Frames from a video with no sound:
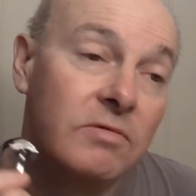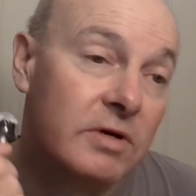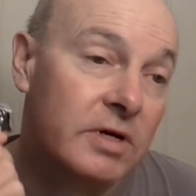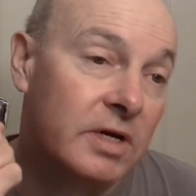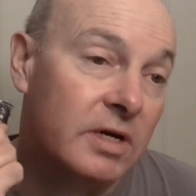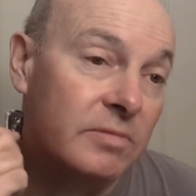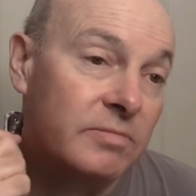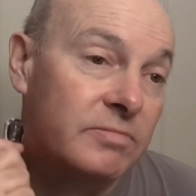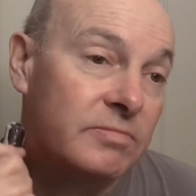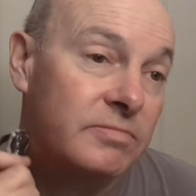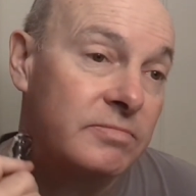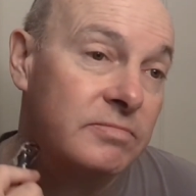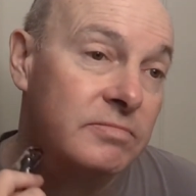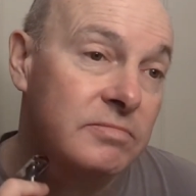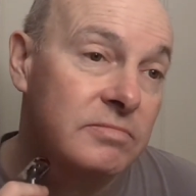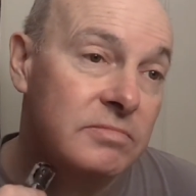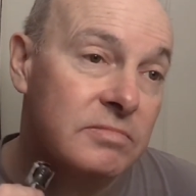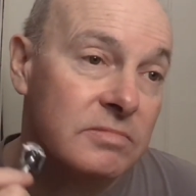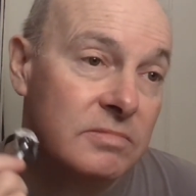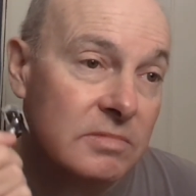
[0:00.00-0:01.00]

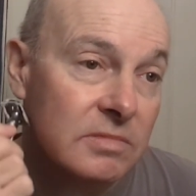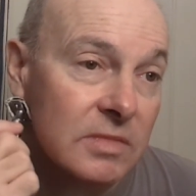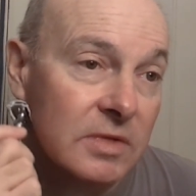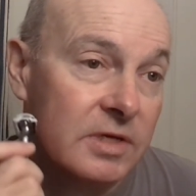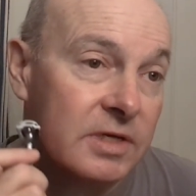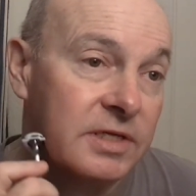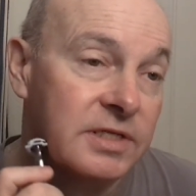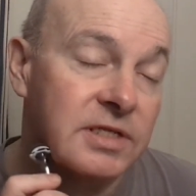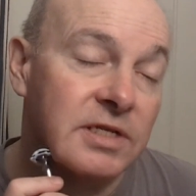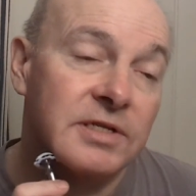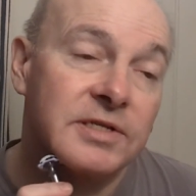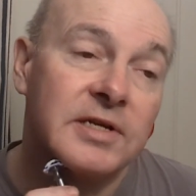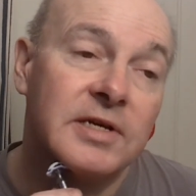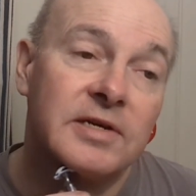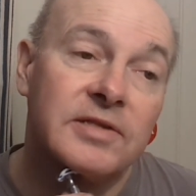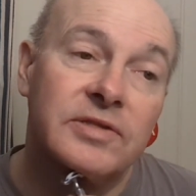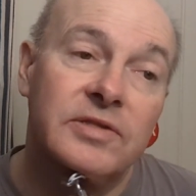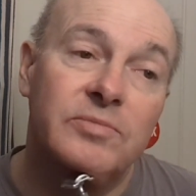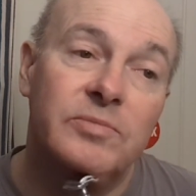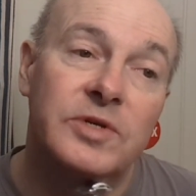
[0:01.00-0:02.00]
I guess I'll
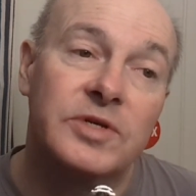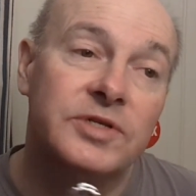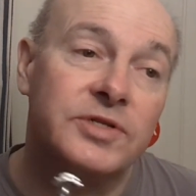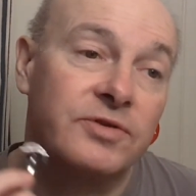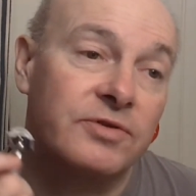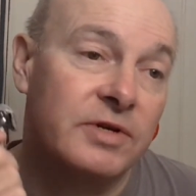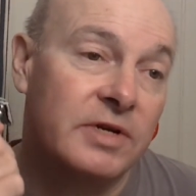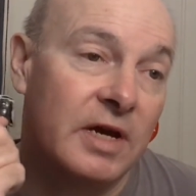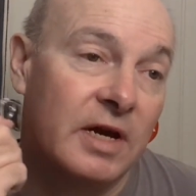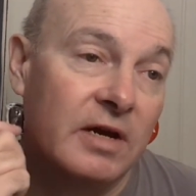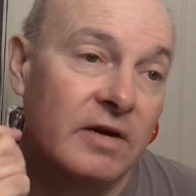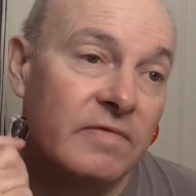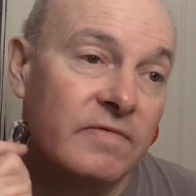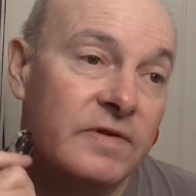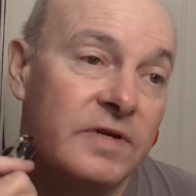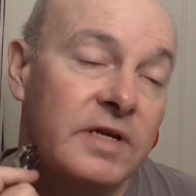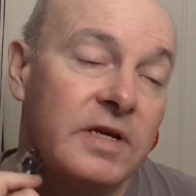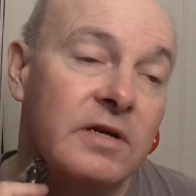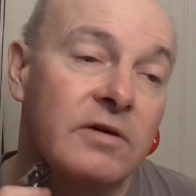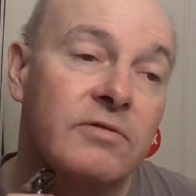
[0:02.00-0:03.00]
take the mystery out of
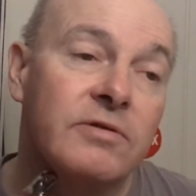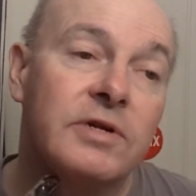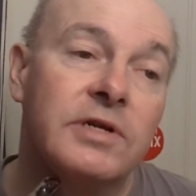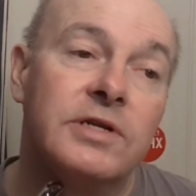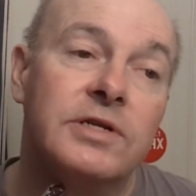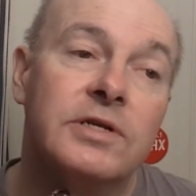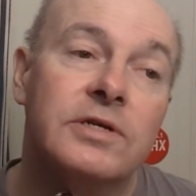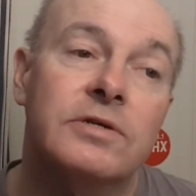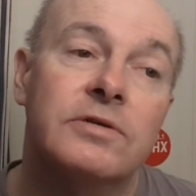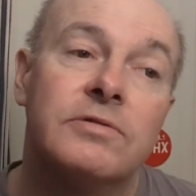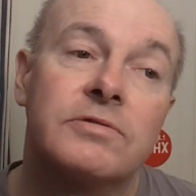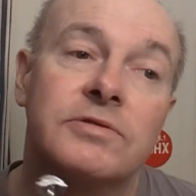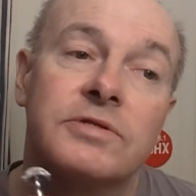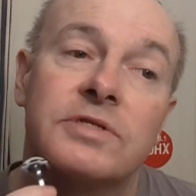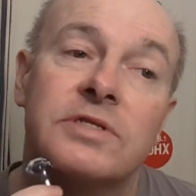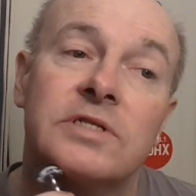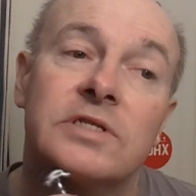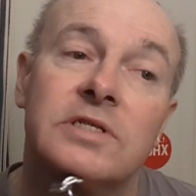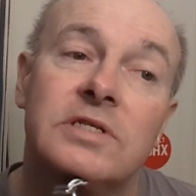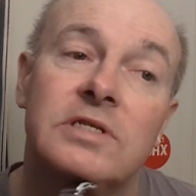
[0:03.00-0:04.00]
it. He already
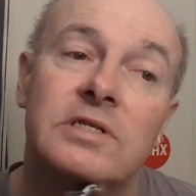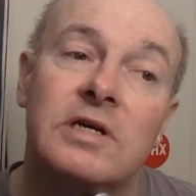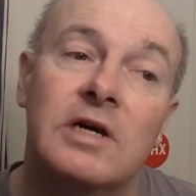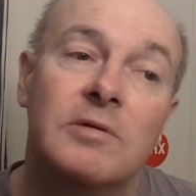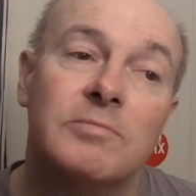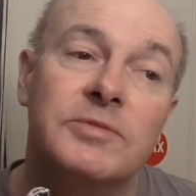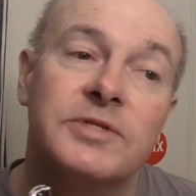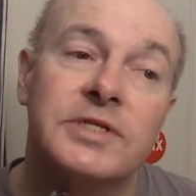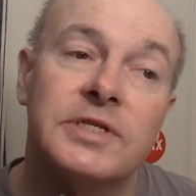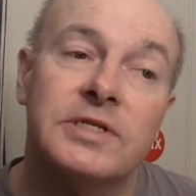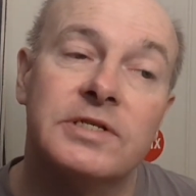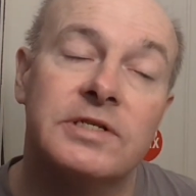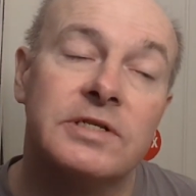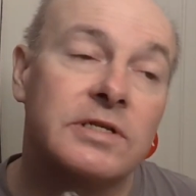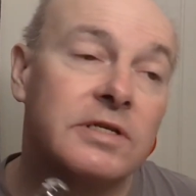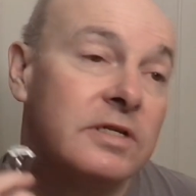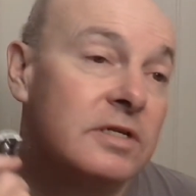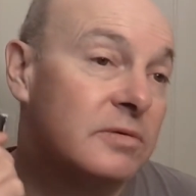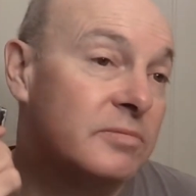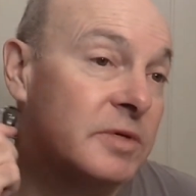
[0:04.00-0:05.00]
knows. I'm
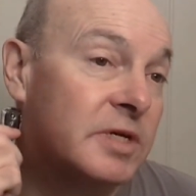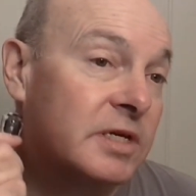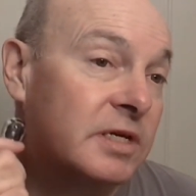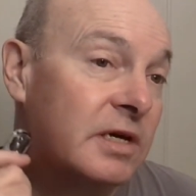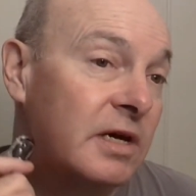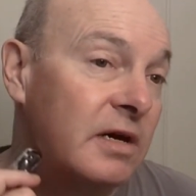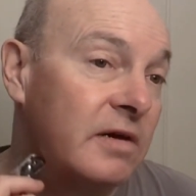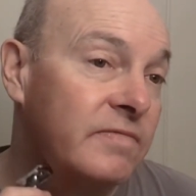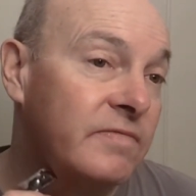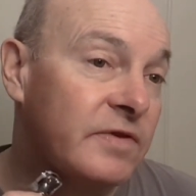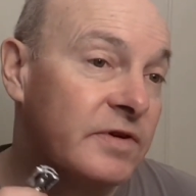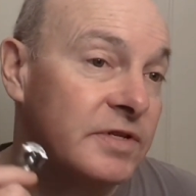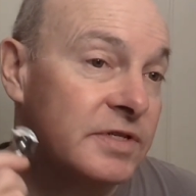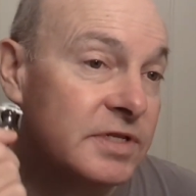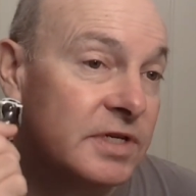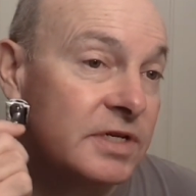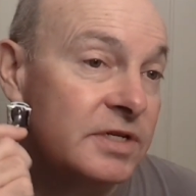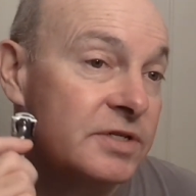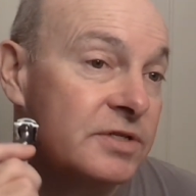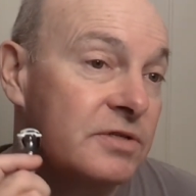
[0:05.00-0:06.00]
sending him a
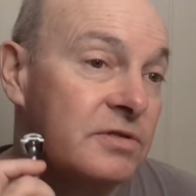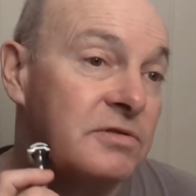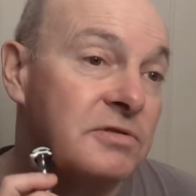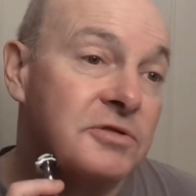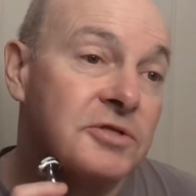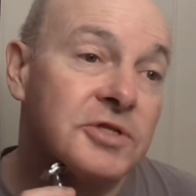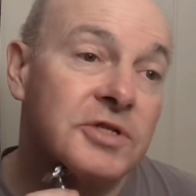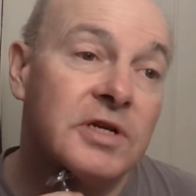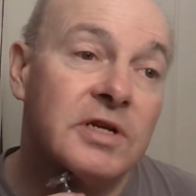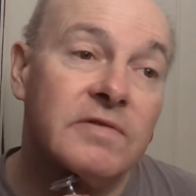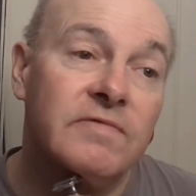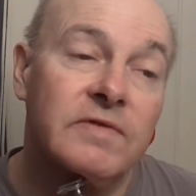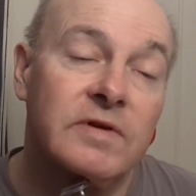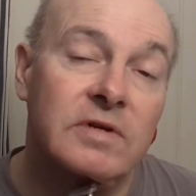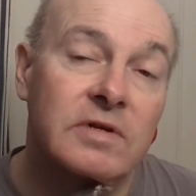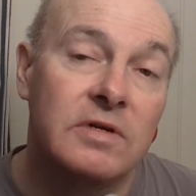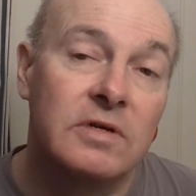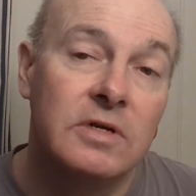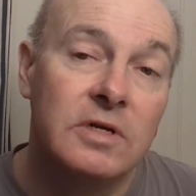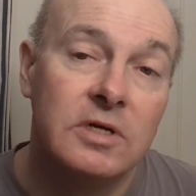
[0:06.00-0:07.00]
conversational
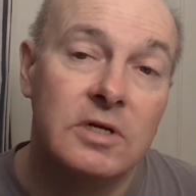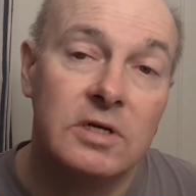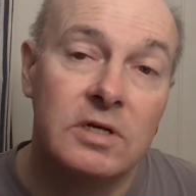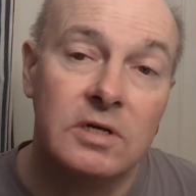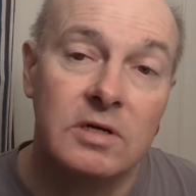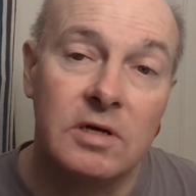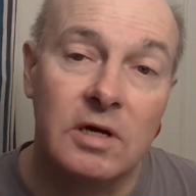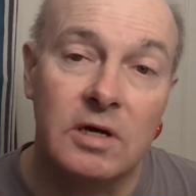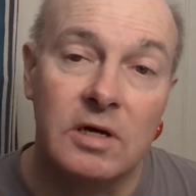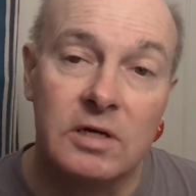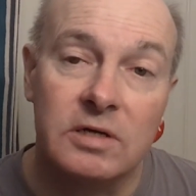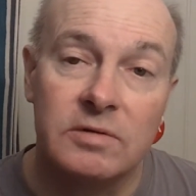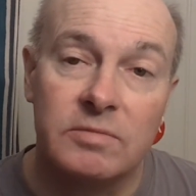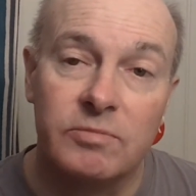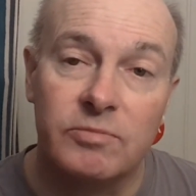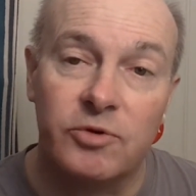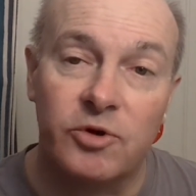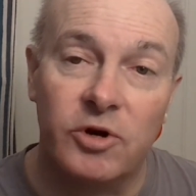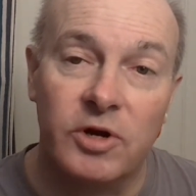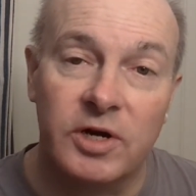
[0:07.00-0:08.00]
shaving
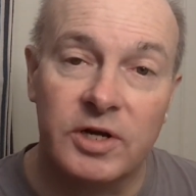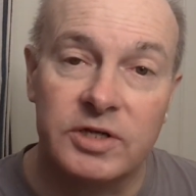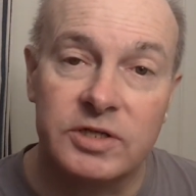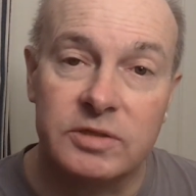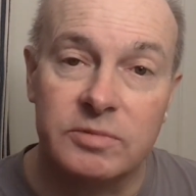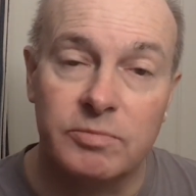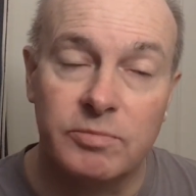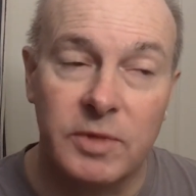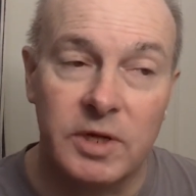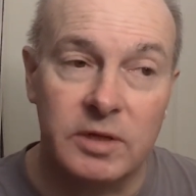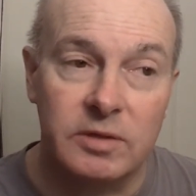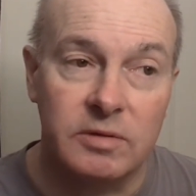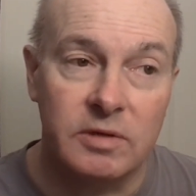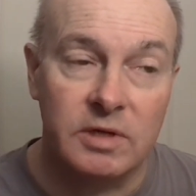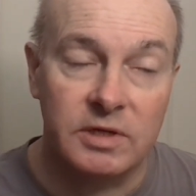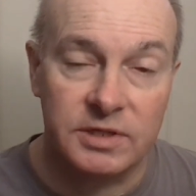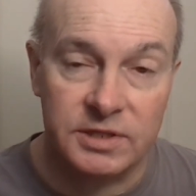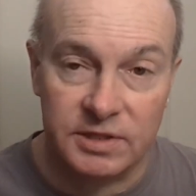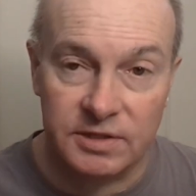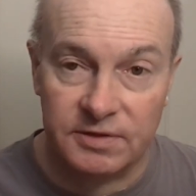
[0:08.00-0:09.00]
brush, made
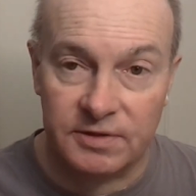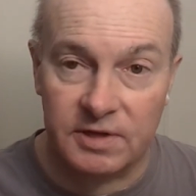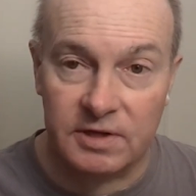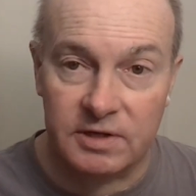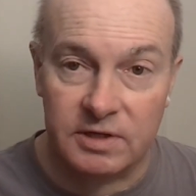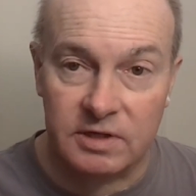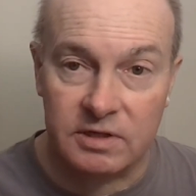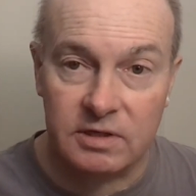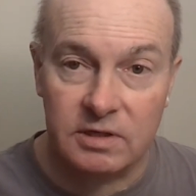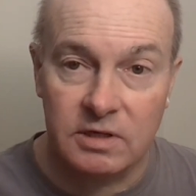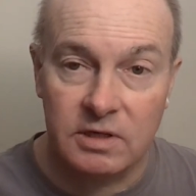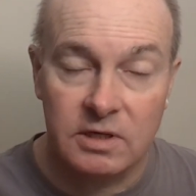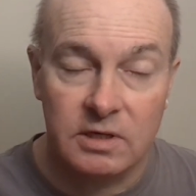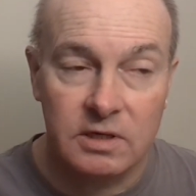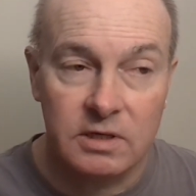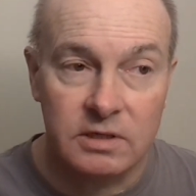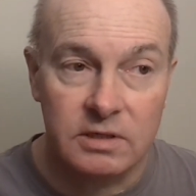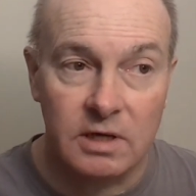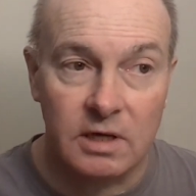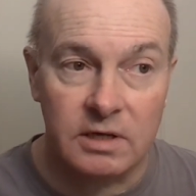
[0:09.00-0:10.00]
a synthetic
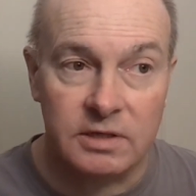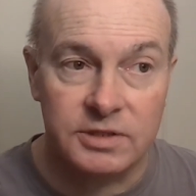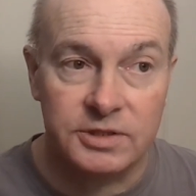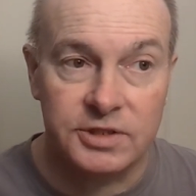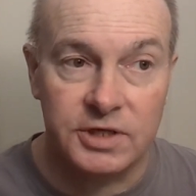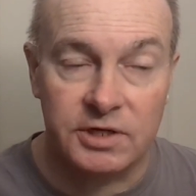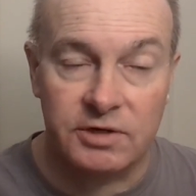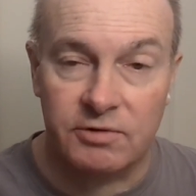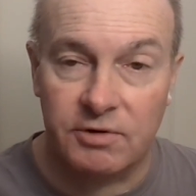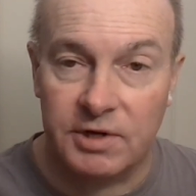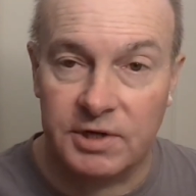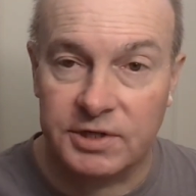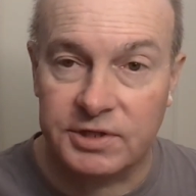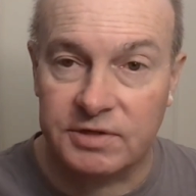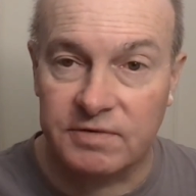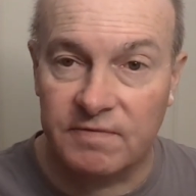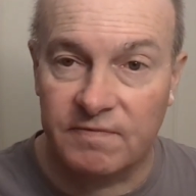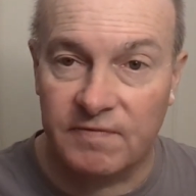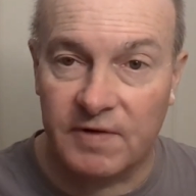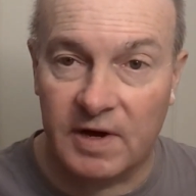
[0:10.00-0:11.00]

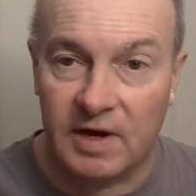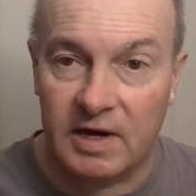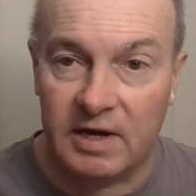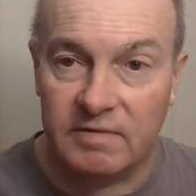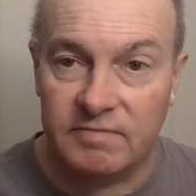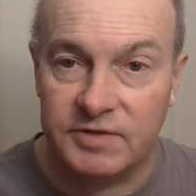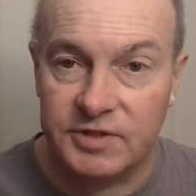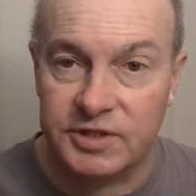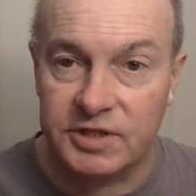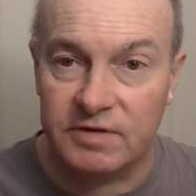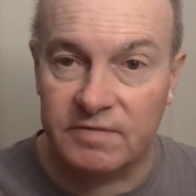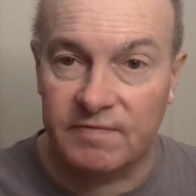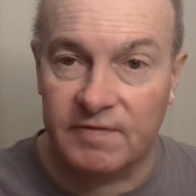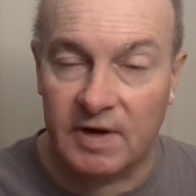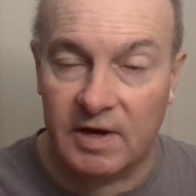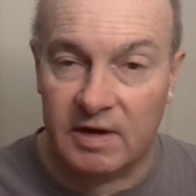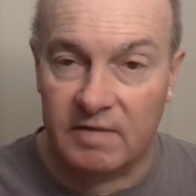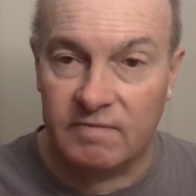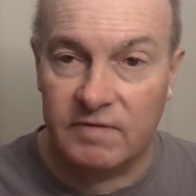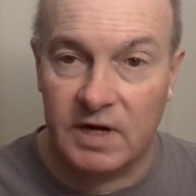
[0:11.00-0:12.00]
Generation 5
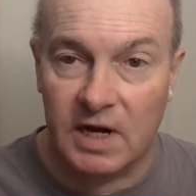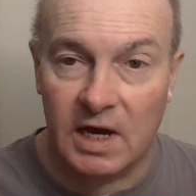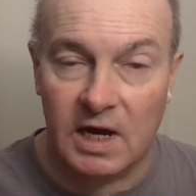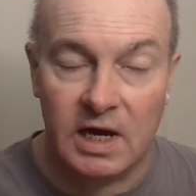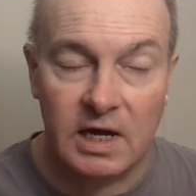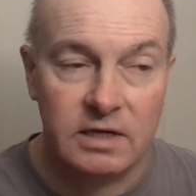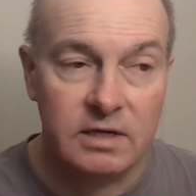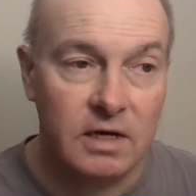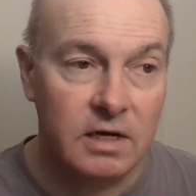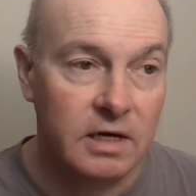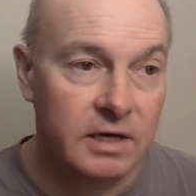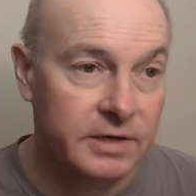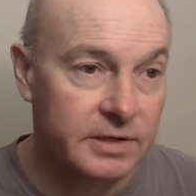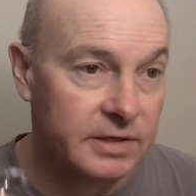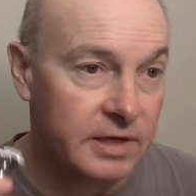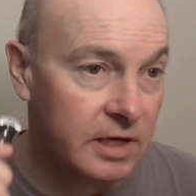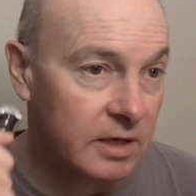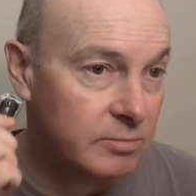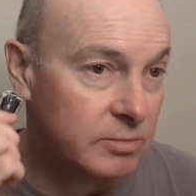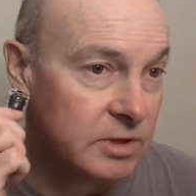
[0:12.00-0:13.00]
G5 knot on
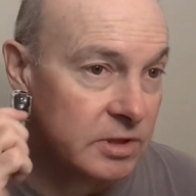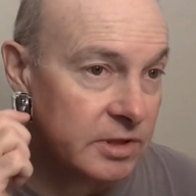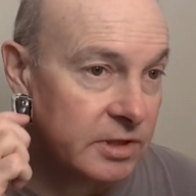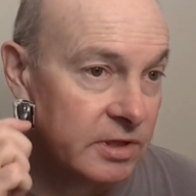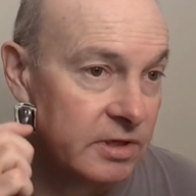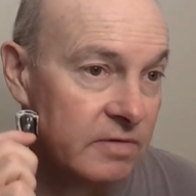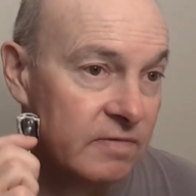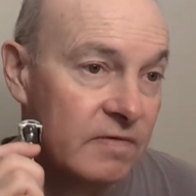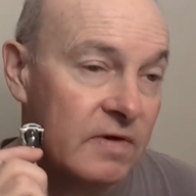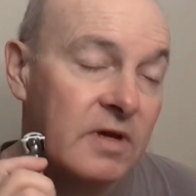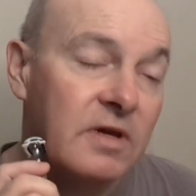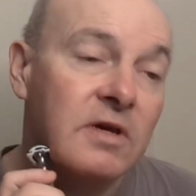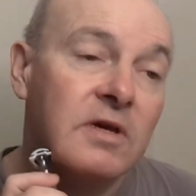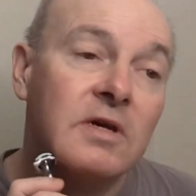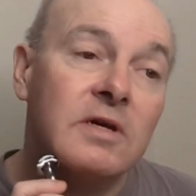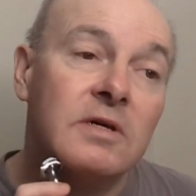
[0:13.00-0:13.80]
it, I believe,